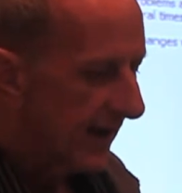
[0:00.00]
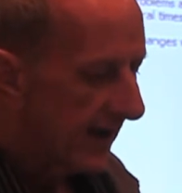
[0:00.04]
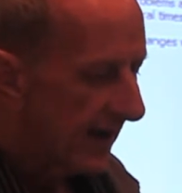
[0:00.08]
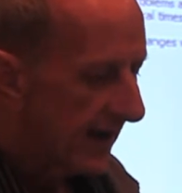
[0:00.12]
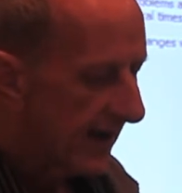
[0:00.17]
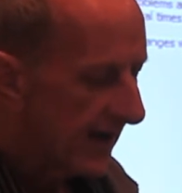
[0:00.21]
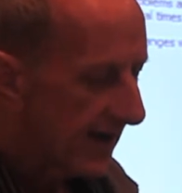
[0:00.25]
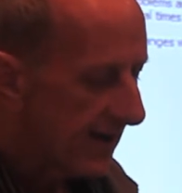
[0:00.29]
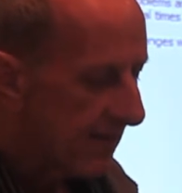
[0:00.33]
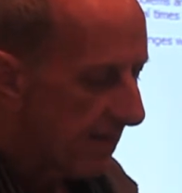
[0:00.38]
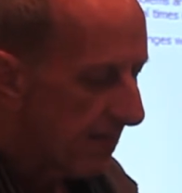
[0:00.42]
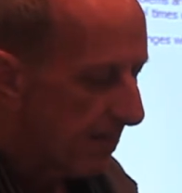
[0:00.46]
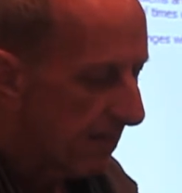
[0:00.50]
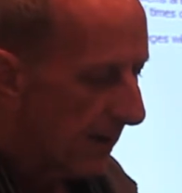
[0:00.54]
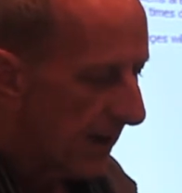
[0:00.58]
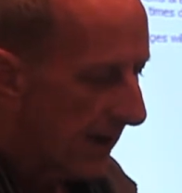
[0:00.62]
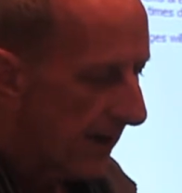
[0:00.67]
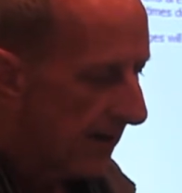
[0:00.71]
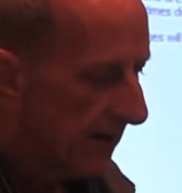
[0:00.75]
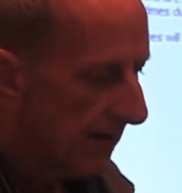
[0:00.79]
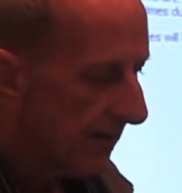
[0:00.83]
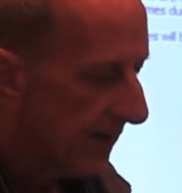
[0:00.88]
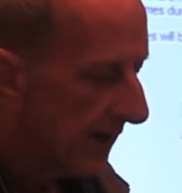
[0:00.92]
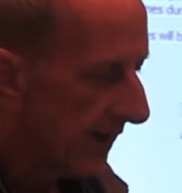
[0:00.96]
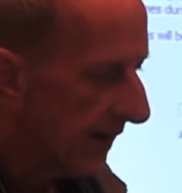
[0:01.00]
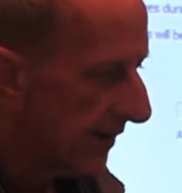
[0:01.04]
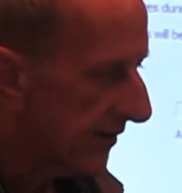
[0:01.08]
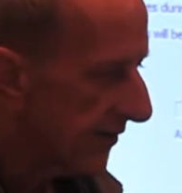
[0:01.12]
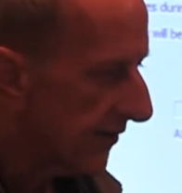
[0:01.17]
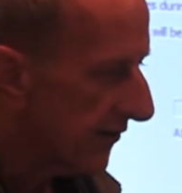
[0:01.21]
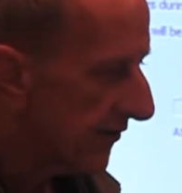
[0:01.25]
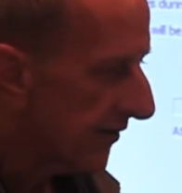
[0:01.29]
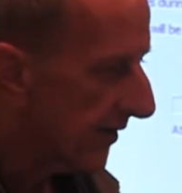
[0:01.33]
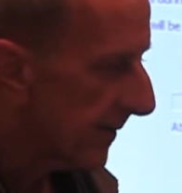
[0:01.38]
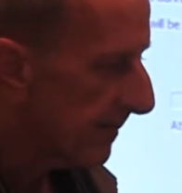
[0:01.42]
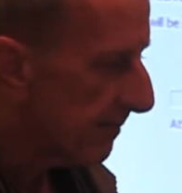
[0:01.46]
and part of that
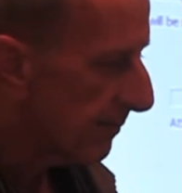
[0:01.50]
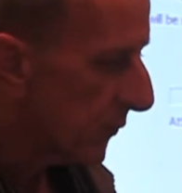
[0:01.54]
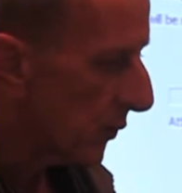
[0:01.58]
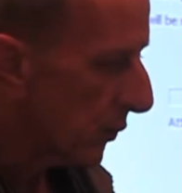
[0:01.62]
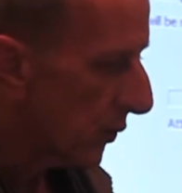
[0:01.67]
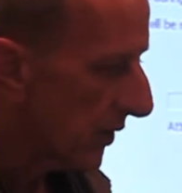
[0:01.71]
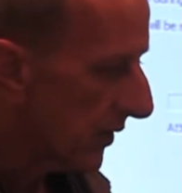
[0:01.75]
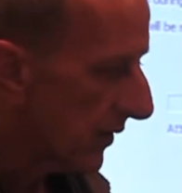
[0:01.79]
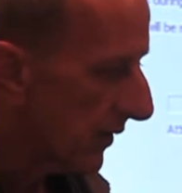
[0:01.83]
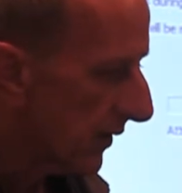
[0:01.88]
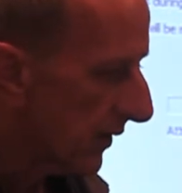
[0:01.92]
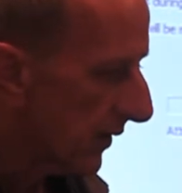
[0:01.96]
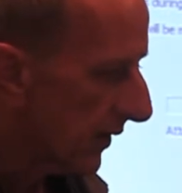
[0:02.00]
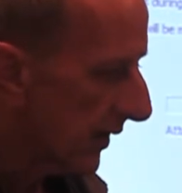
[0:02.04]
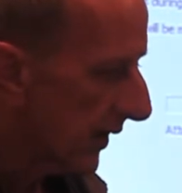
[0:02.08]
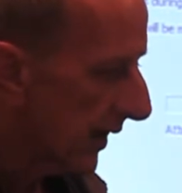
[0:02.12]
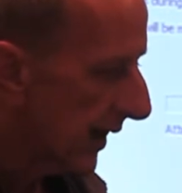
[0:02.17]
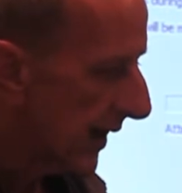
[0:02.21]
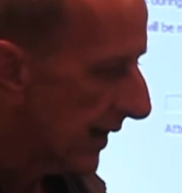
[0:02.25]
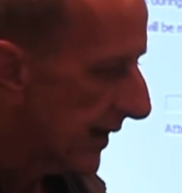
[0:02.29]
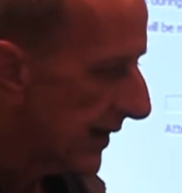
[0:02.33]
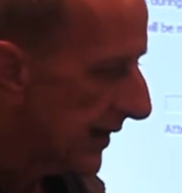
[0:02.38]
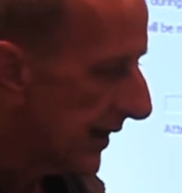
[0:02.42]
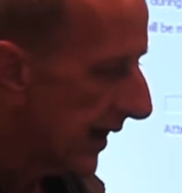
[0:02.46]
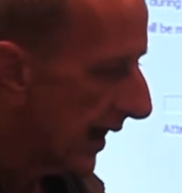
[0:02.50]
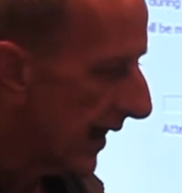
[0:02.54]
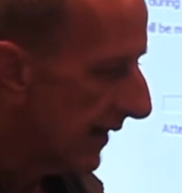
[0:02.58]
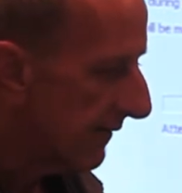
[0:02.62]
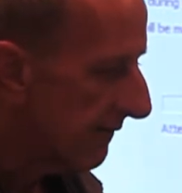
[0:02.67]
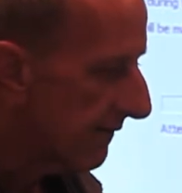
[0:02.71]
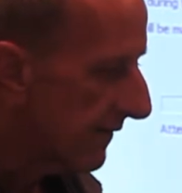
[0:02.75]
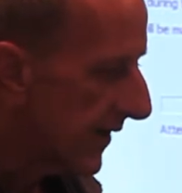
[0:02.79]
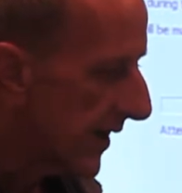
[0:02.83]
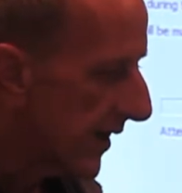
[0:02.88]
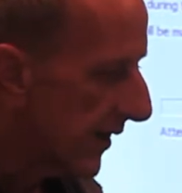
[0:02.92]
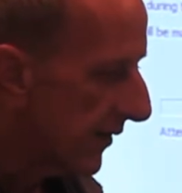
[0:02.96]
is um, when Ken got
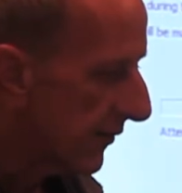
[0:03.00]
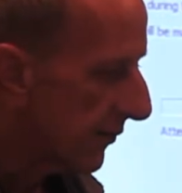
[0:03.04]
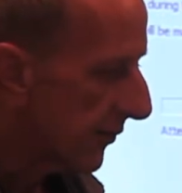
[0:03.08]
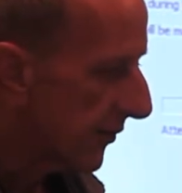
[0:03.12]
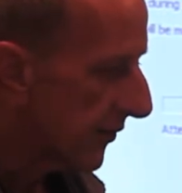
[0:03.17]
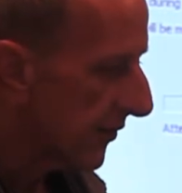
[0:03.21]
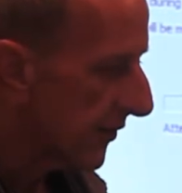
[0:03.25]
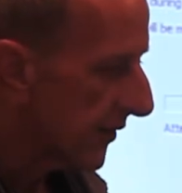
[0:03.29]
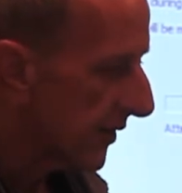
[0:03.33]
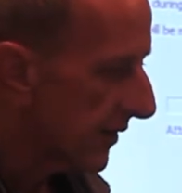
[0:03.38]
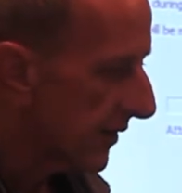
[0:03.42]
involved with the